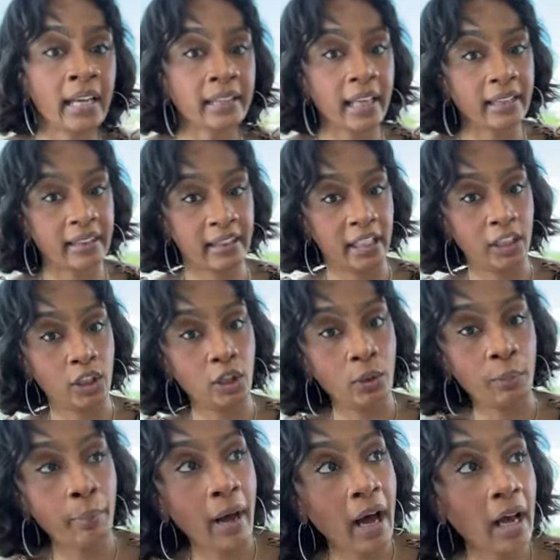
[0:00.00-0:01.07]
they think you're
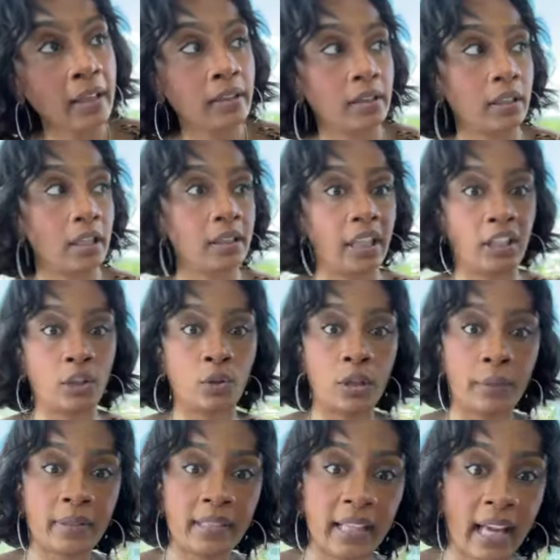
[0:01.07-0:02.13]
bothered, they think you're
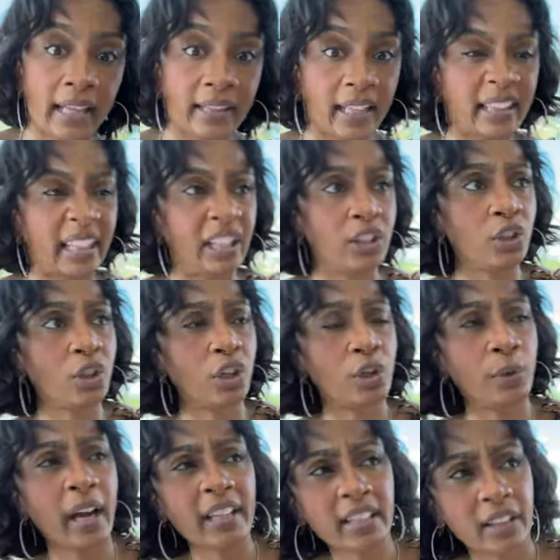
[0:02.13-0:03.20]
upset, they think you're
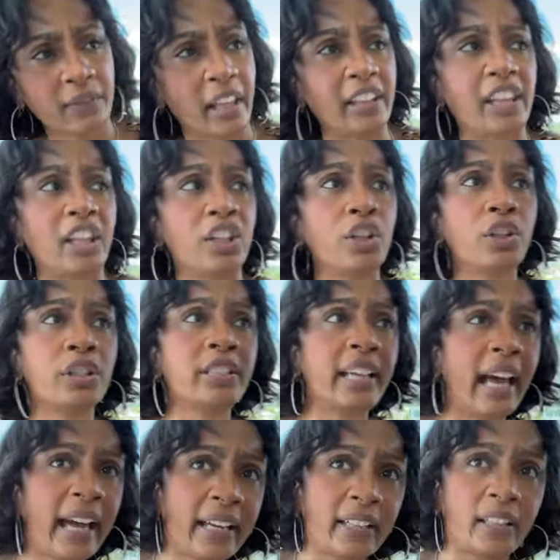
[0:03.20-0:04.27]
aggressive, they think you're
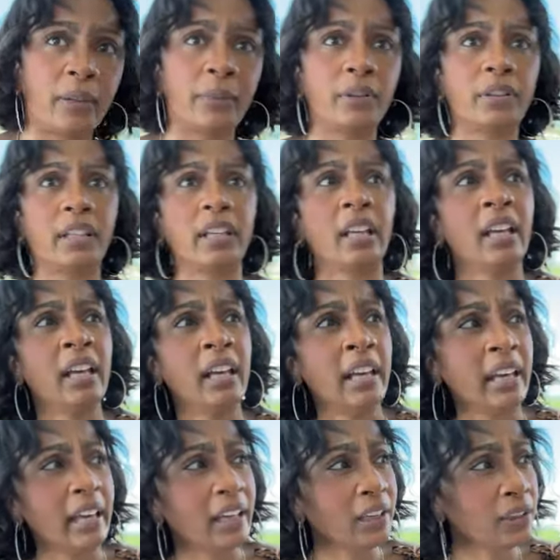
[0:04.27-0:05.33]
attacking them. You're thinking,
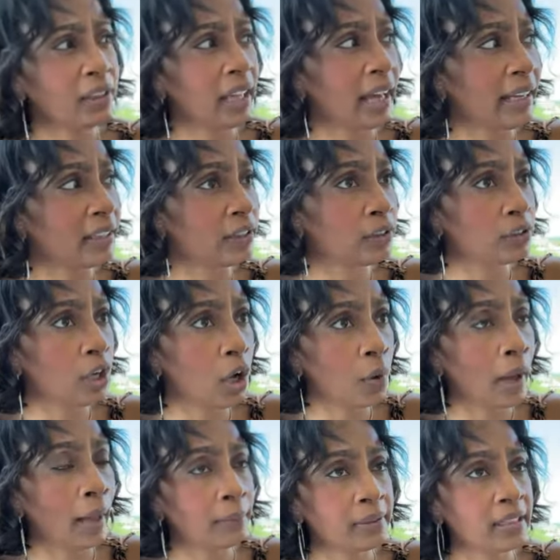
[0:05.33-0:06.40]
and you're like,
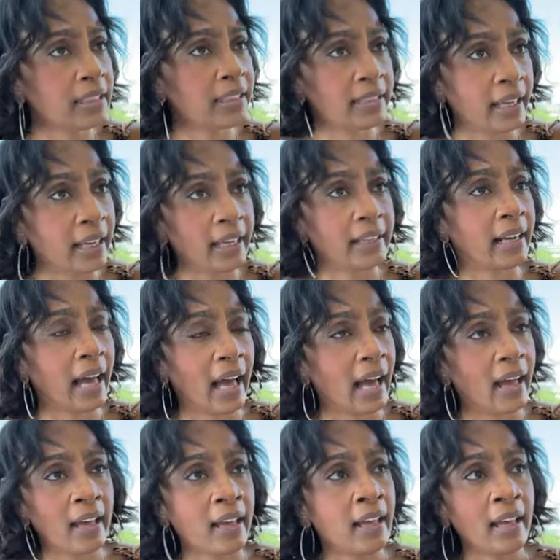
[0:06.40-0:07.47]
no, I'm just
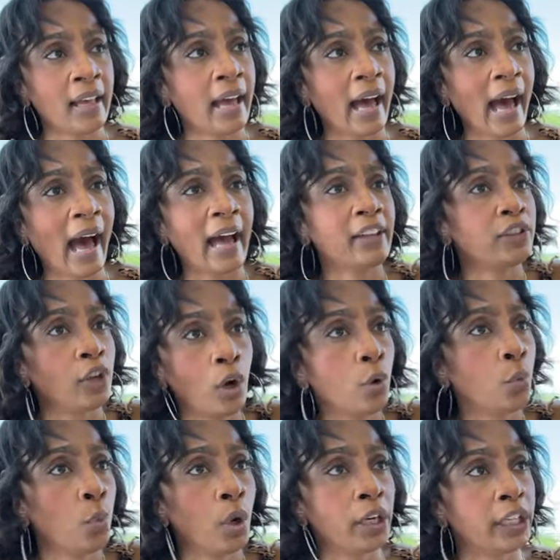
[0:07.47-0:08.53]
saying, I
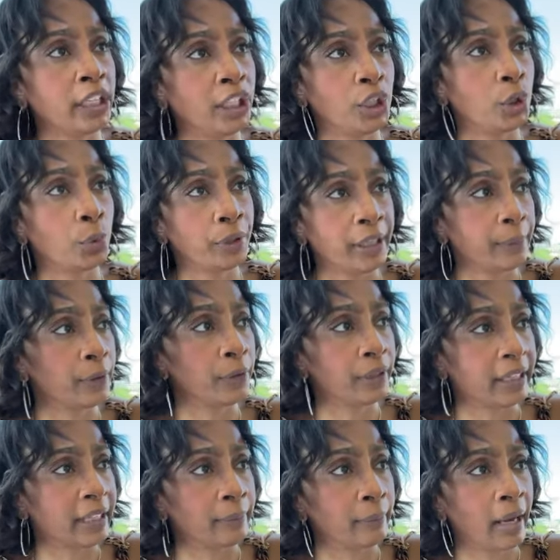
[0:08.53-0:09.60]
don't want any
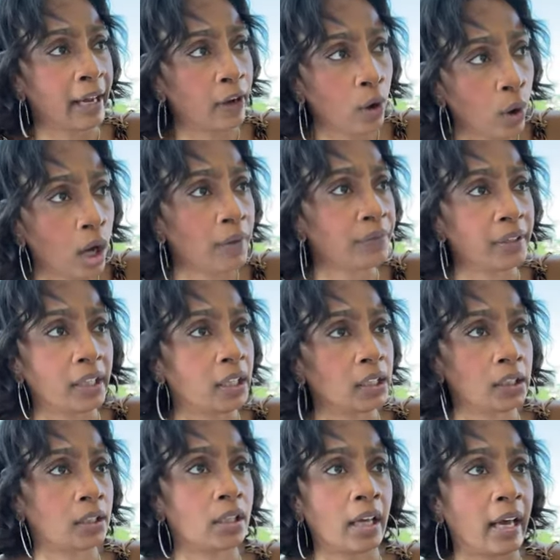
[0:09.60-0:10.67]
creamer in my coffee.
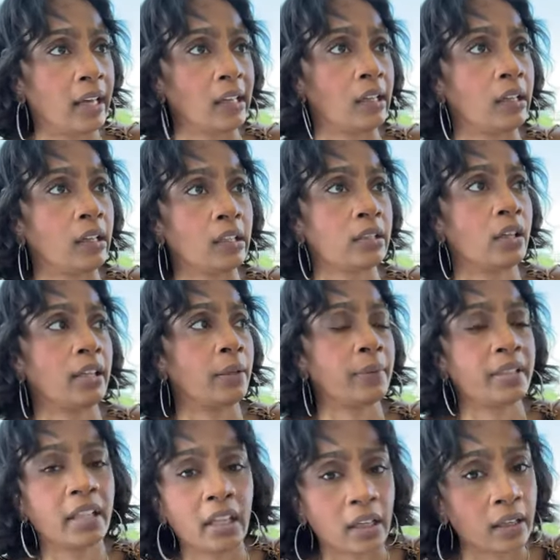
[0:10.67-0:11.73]
that's all I
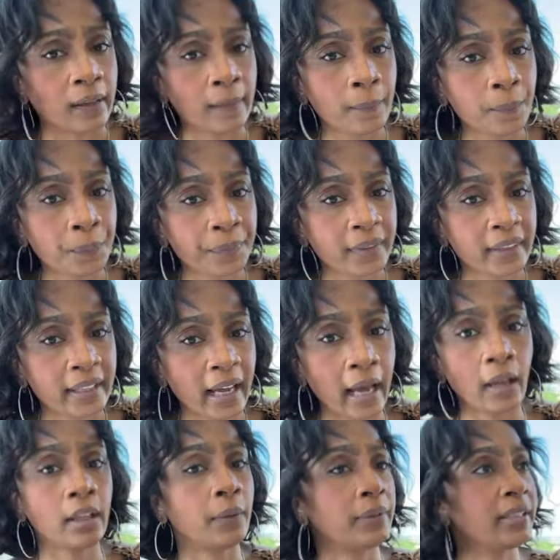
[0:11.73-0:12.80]
was saying.
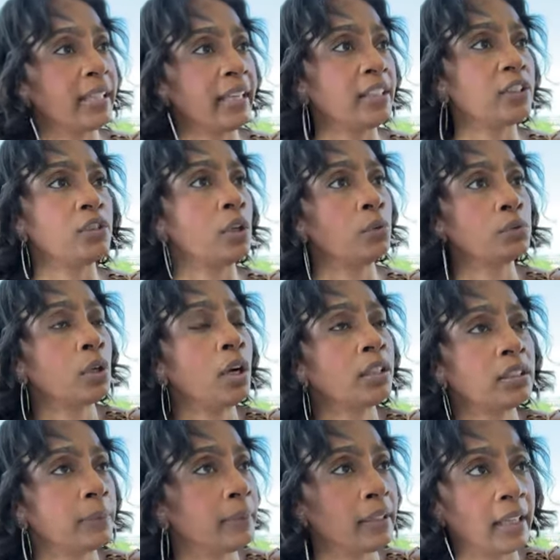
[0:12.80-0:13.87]
All I was saying is, don't
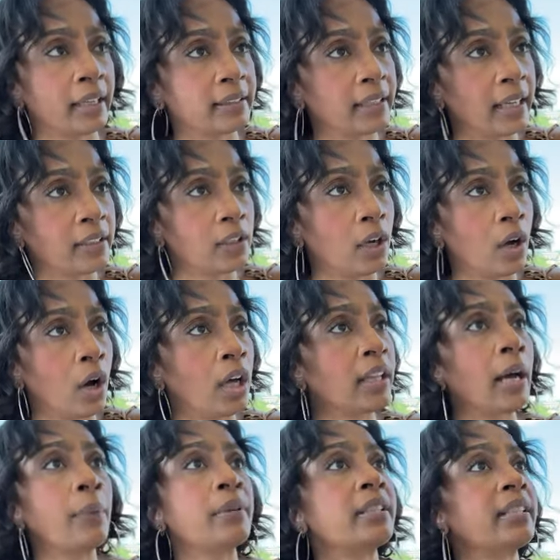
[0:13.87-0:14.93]
talk to me like that. all
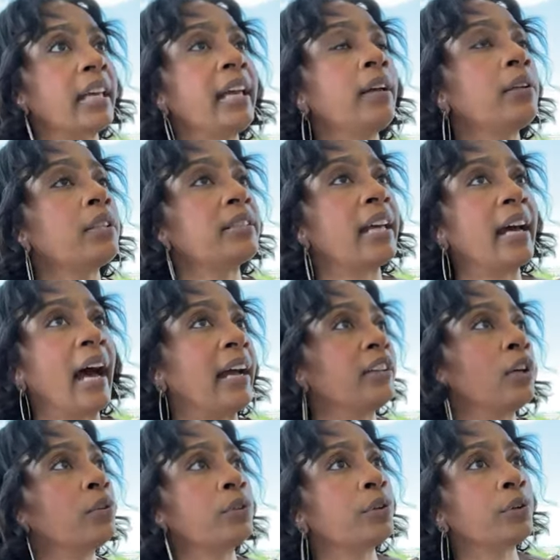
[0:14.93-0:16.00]
I was saying is that I
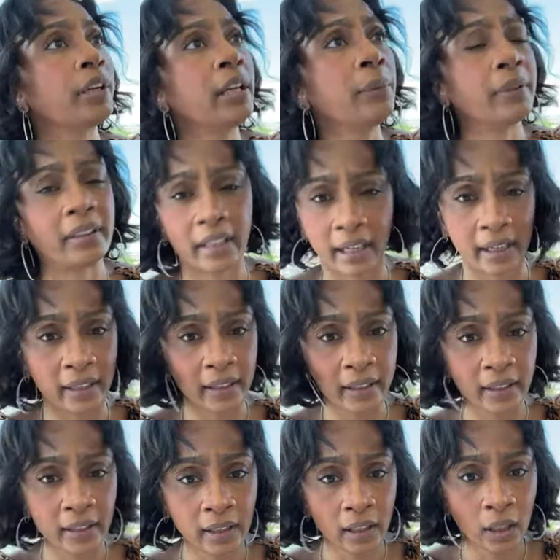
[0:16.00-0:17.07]
don't agree with that.
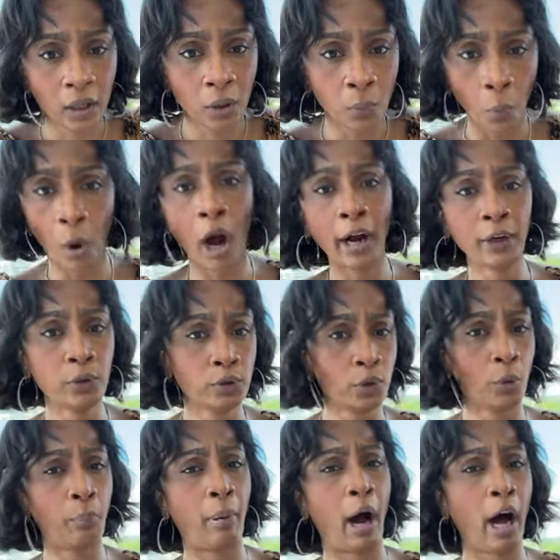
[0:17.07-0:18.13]
Why are you
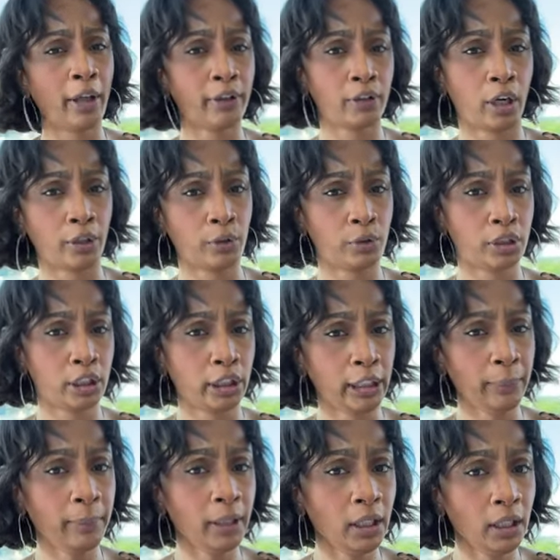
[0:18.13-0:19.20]
so bothered? Are you
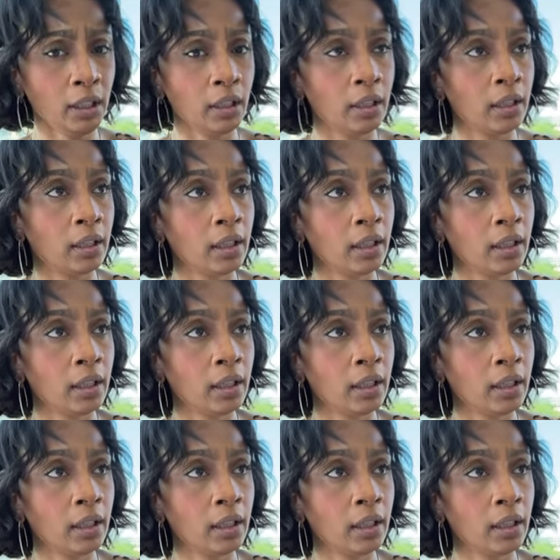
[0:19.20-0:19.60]
sleepy?